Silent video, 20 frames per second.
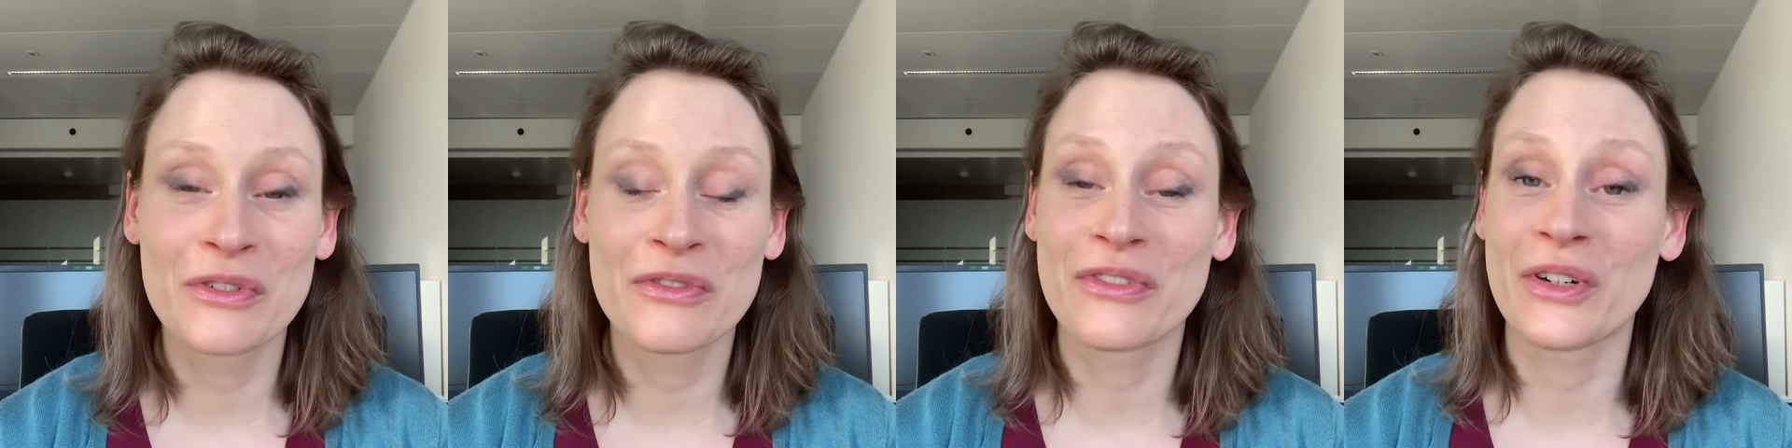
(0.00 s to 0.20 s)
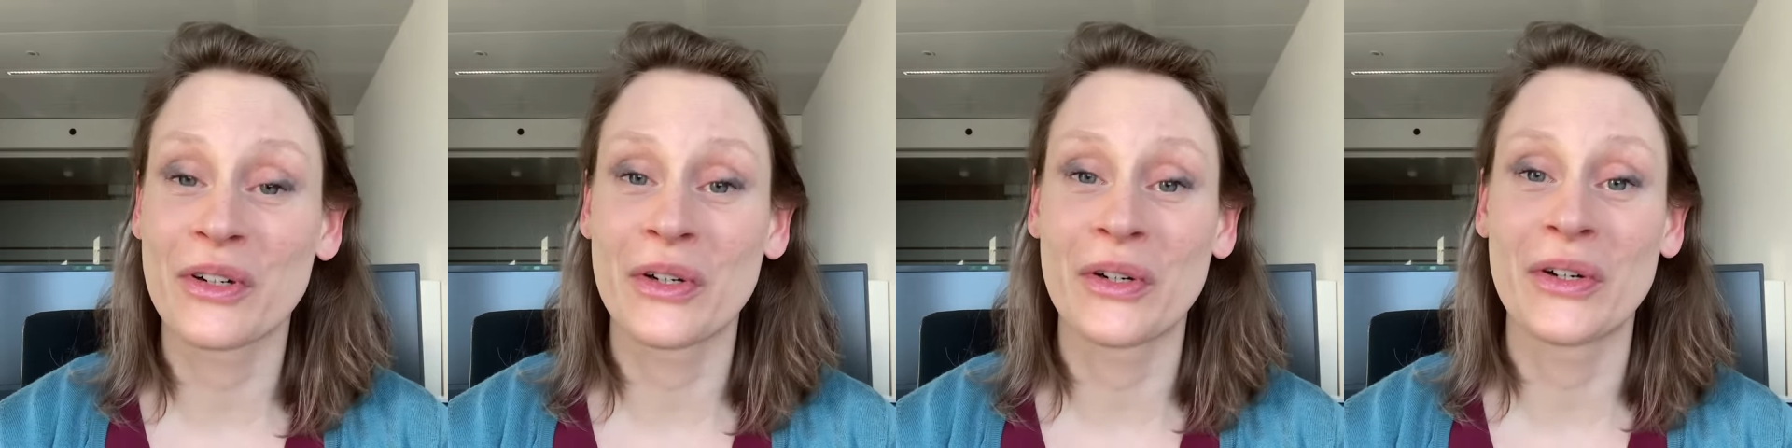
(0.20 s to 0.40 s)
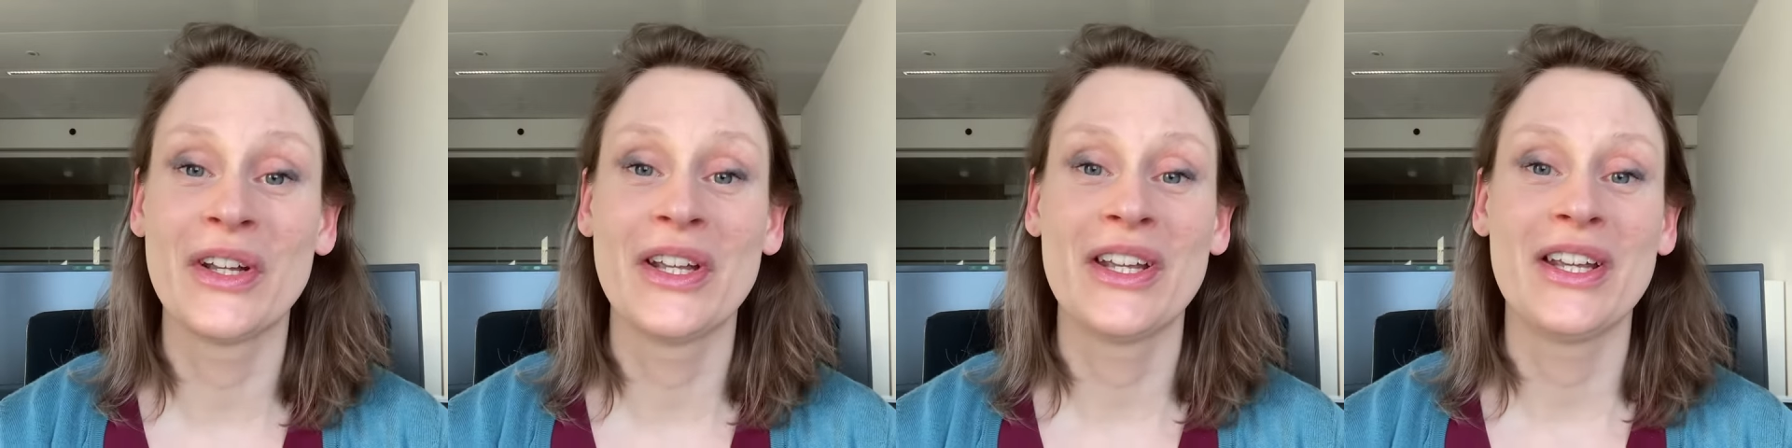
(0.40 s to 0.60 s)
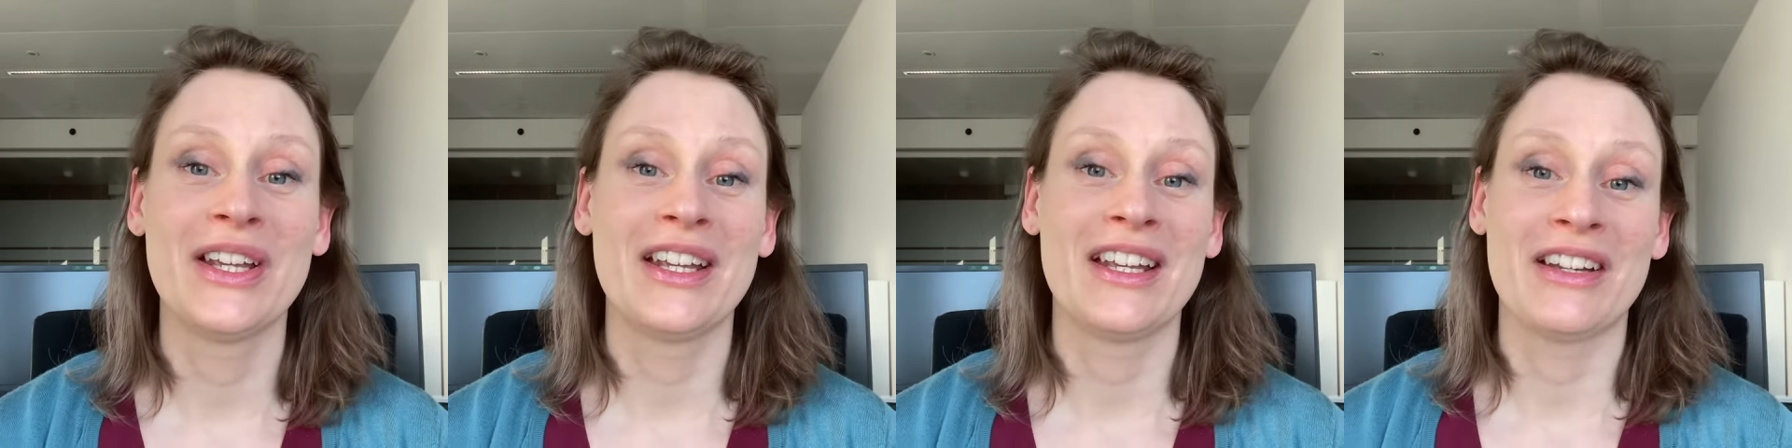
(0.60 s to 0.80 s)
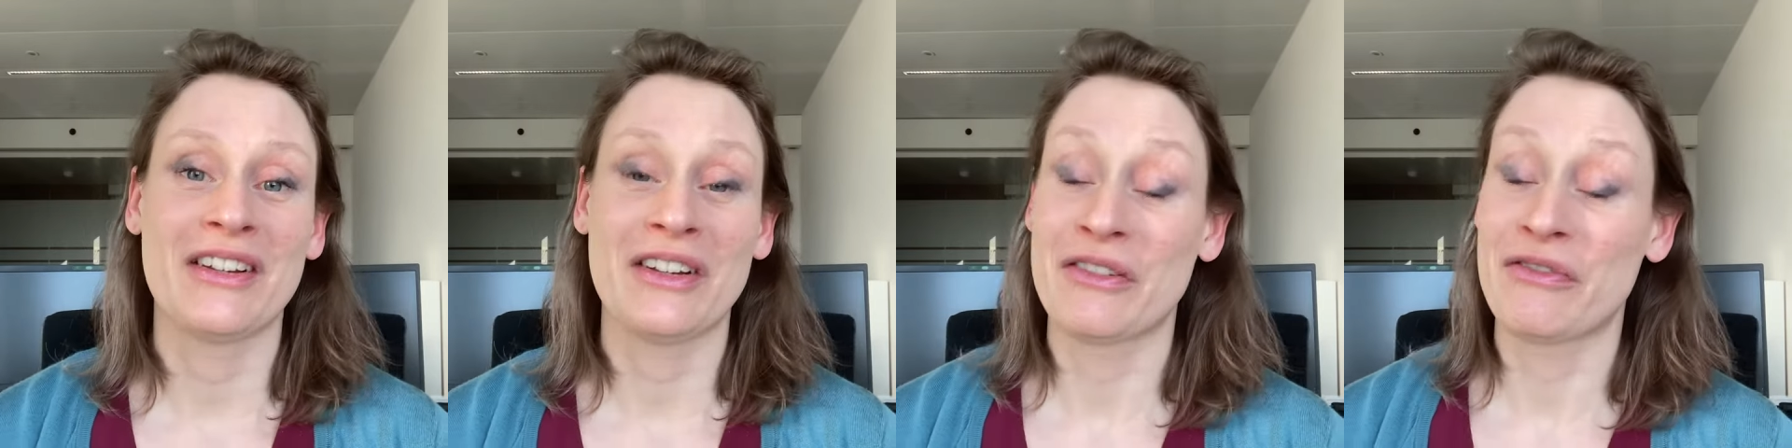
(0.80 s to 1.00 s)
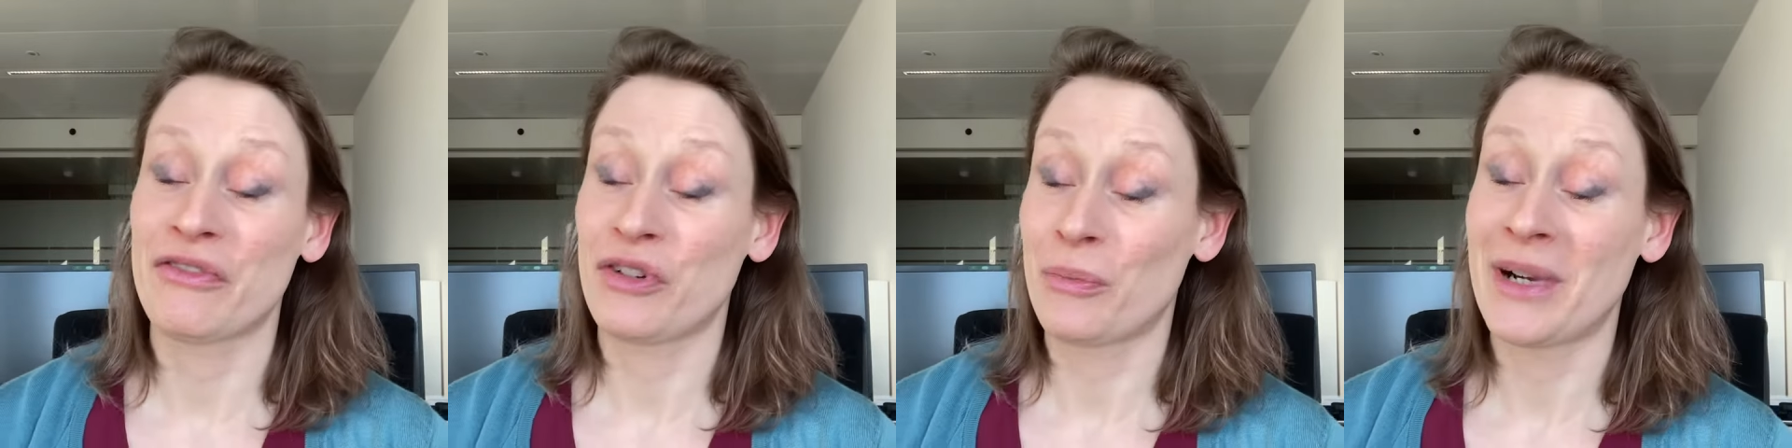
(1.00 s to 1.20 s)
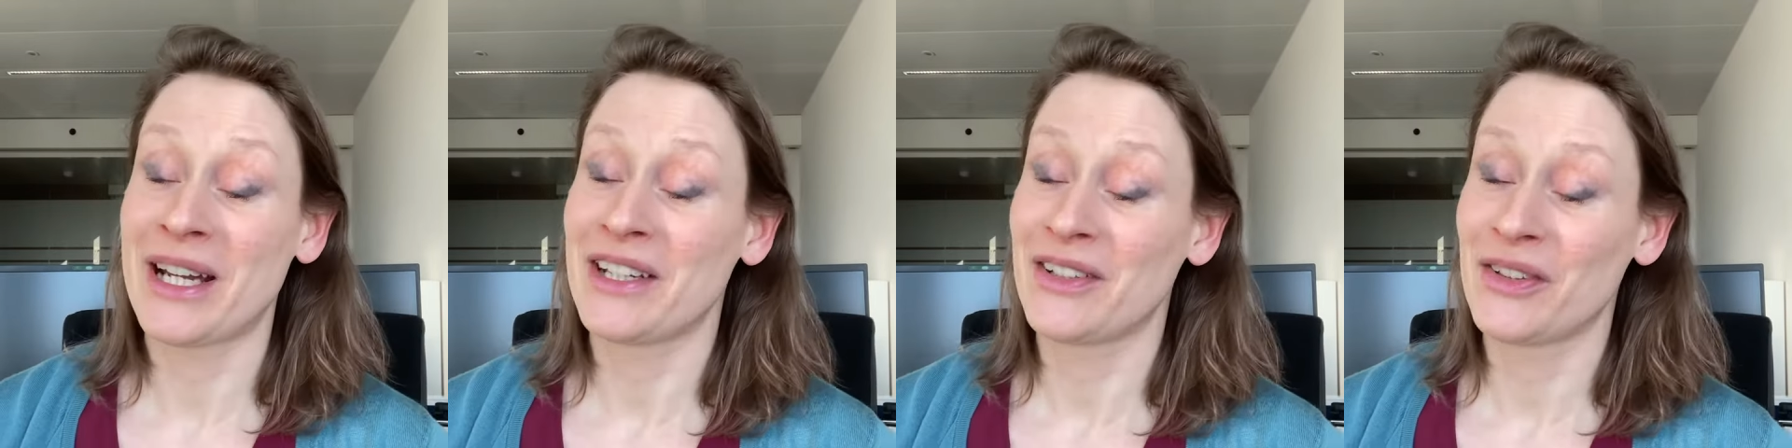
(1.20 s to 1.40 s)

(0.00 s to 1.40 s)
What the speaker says: for my